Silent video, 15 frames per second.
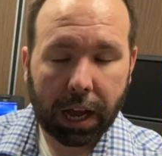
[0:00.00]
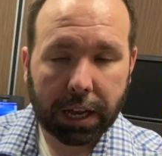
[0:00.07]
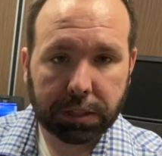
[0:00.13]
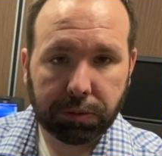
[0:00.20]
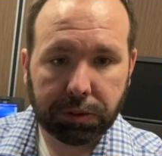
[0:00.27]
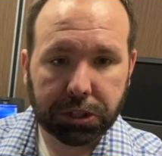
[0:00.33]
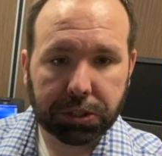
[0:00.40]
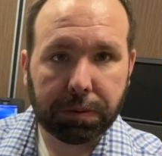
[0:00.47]

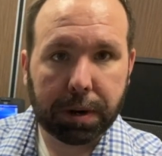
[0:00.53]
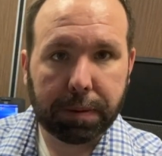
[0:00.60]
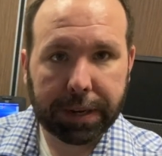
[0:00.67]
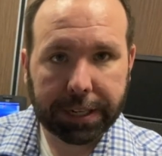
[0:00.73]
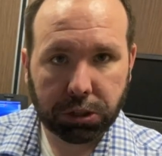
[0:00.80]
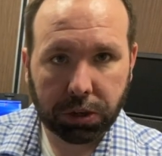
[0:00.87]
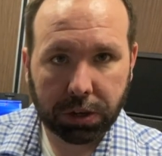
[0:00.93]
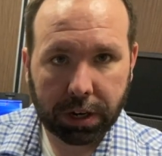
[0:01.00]
So we just want to
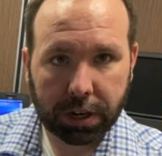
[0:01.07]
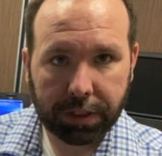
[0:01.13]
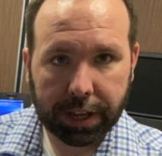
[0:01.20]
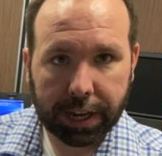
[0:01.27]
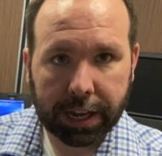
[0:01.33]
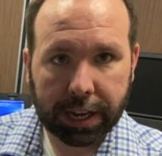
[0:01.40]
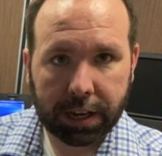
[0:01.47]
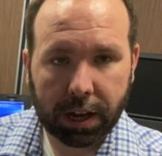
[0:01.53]
make sure
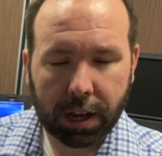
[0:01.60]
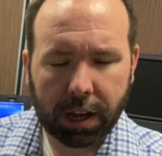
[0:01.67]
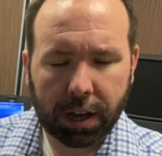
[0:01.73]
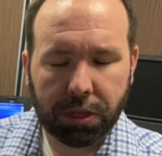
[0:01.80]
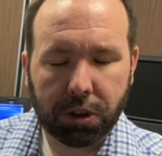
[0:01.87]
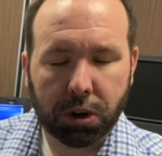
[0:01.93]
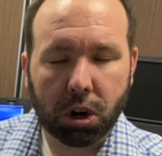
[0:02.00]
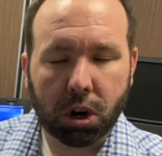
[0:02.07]

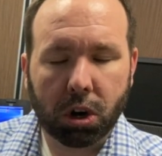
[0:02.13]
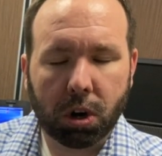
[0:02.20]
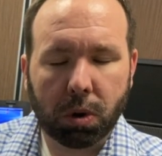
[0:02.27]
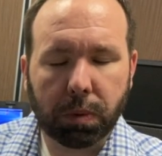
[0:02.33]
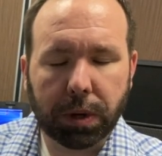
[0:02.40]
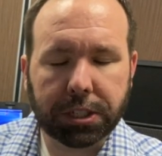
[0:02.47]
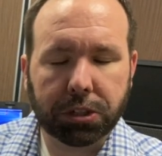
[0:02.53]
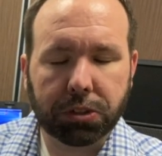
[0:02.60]
that their
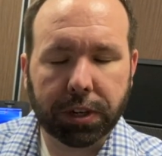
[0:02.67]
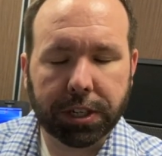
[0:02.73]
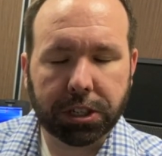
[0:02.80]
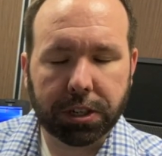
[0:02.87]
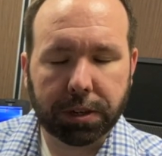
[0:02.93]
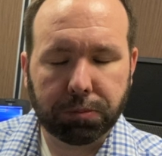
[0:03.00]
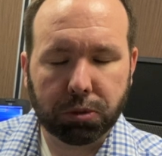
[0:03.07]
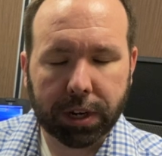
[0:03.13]

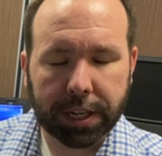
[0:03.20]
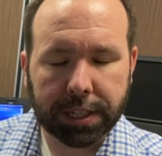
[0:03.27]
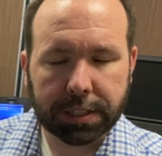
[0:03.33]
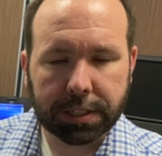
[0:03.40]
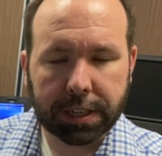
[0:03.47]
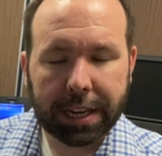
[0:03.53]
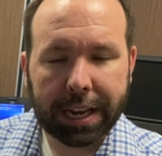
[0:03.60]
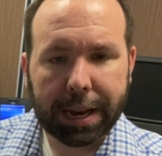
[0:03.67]
registration
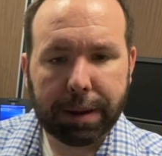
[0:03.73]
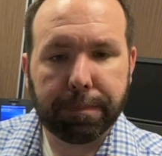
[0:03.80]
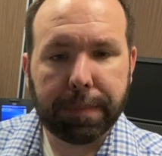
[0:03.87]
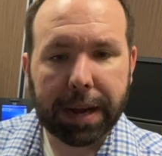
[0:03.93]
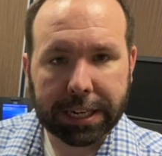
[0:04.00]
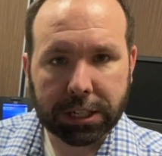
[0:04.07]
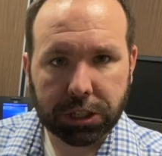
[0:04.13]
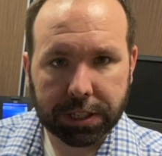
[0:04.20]
address
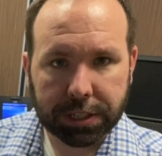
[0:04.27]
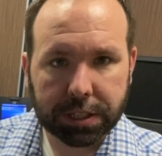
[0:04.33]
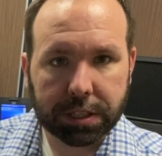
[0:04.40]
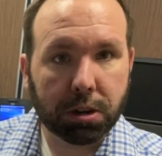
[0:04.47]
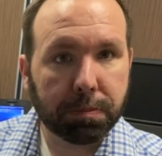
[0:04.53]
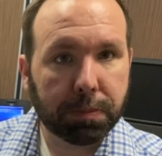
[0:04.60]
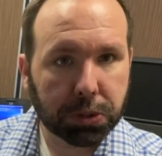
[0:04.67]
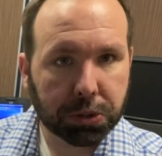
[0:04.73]
matches
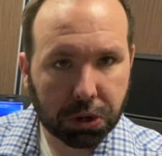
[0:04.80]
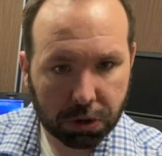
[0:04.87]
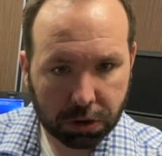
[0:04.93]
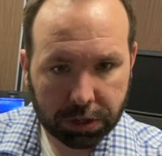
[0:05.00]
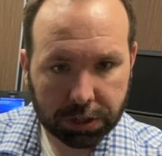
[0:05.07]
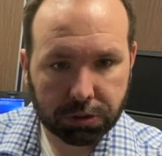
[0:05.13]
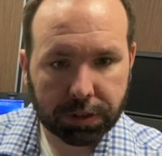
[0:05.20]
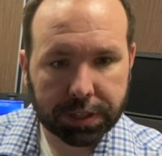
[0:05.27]
their most
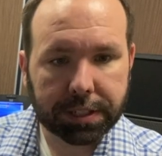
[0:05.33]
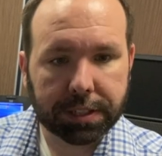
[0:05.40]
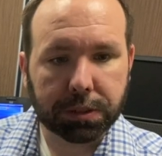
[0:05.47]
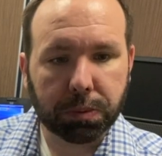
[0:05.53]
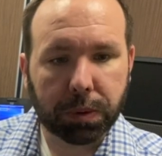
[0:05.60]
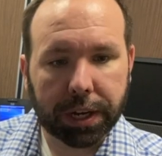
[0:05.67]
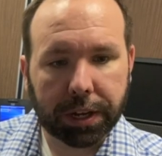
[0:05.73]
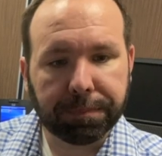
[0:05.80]
current address as
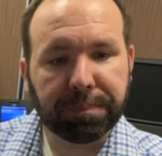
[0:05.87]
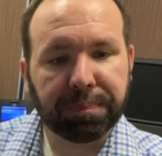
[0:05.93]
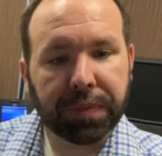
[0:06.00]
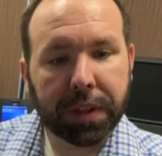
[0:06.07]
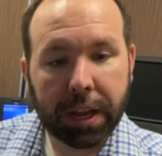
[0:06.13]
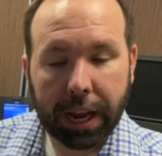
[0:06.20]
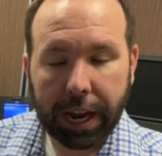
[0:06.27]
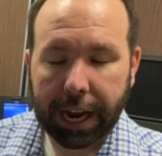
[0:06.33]
well.
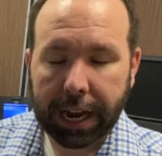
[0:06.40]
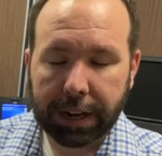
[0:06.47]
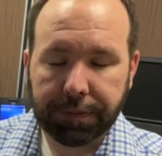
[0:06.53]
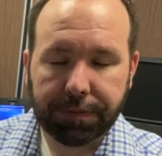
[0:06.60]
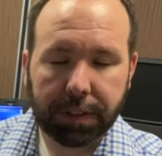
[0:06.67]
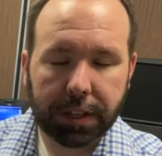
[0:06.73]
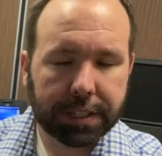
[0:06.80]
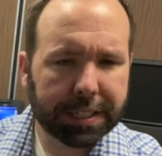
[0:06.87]
And
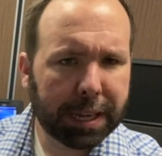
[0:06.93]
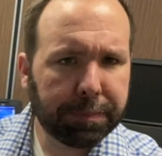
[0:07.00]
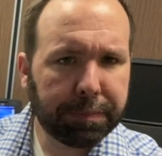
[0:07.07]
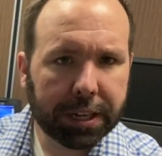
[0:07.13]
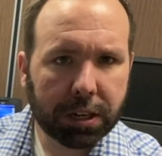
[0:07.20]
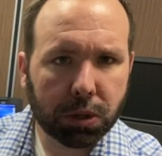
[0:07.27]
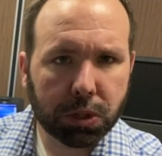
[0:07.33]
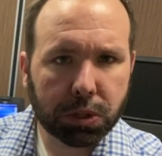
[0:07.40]
if the same
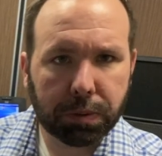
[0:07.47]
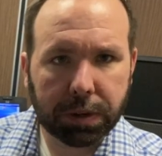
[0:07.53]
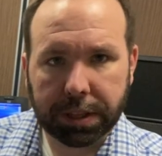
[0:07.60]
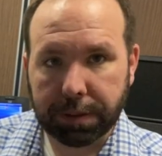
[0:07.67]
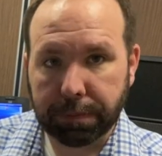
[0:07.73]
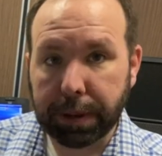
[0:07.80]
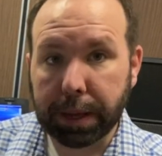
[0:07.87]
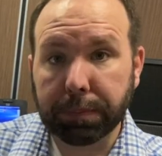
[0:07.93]
thing goes
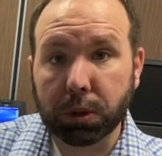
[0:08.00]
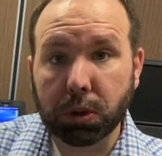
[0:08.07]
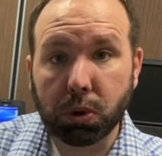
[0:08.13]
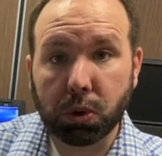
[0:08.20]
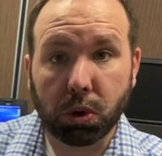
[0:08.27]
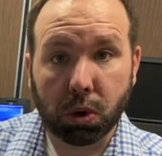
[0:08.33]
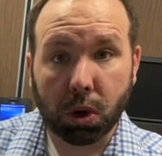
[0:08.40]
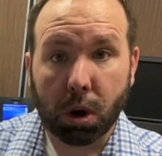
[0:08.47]
with people
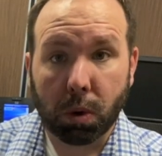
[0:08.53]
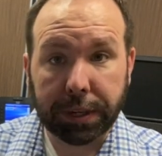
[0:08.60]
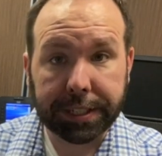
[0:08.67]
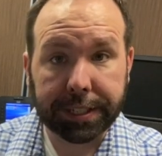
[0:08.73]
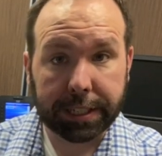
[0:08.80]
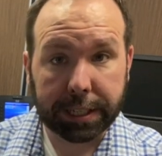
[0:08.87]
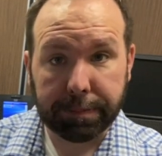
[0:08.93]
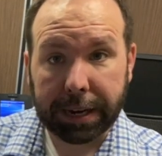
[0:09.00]
who are
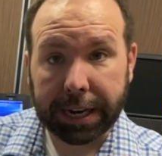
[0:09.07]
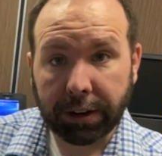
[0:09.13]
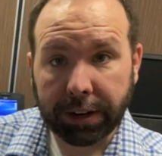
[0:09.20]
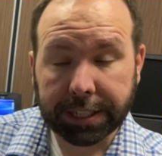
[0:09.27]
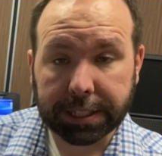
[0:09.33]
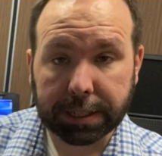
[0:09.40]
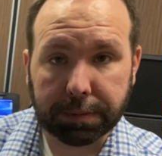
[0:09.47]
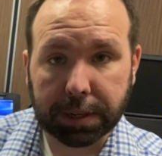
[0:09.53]
recently
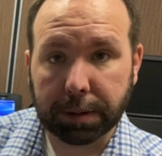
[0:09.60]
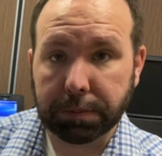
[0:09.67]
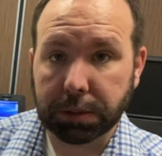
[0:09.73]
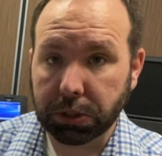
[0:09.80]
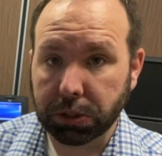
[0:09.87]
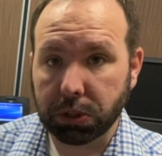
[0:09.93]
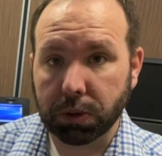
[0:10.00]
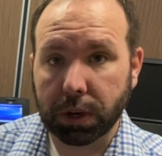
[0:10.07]
married, sometimes
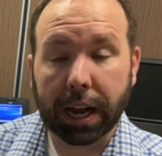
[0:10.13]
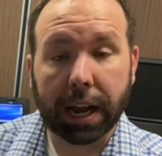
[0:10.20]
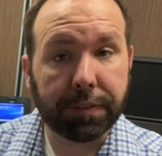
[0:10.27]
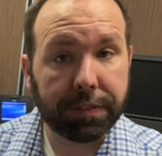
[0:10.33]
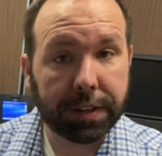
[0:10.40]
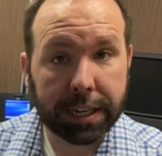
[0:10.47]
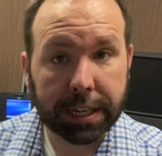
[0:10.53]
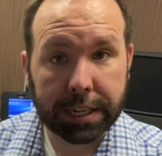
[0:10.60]
they'll do a
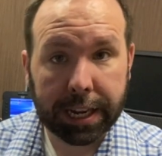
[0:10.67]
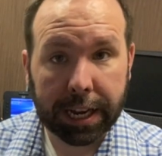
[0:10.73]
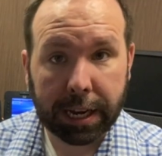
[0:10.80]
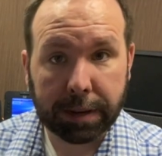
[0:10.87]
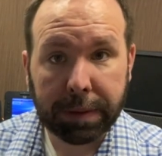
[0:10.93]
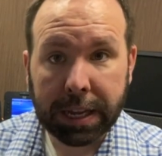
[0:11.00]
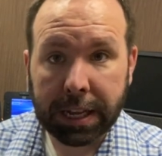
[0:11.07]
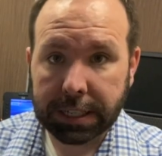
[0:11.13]
hyphenated
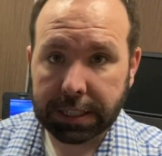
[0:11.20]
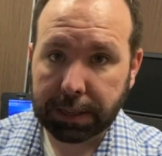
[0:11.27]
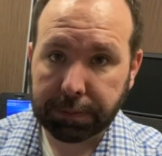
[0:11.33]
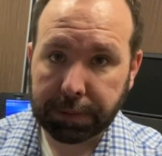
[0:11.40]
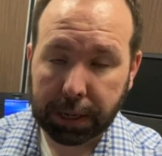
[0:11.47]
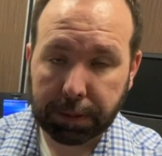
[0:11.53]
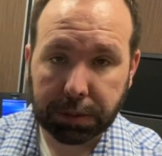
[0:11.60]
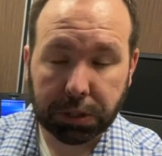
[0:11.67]
name,
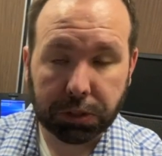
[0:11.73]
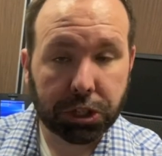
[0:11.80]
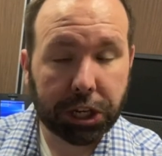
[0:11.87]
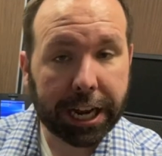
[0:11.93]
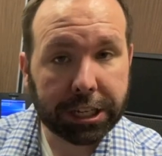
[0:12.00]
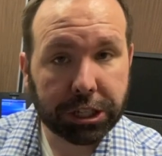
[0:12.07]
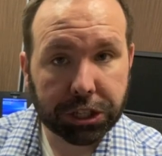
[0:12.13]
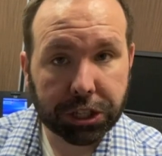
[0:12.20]
sometimes they'll
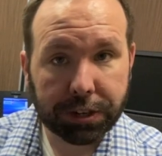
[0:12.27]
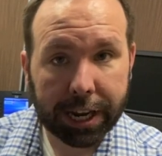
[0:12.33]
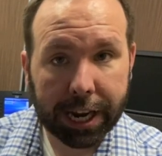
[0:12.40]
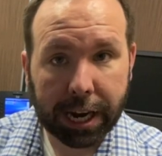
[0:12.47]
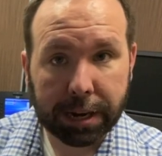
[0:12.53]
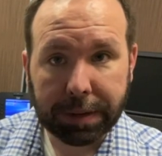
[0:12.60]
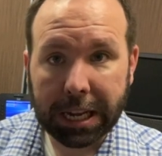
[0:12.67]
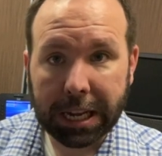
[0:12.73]
change their name.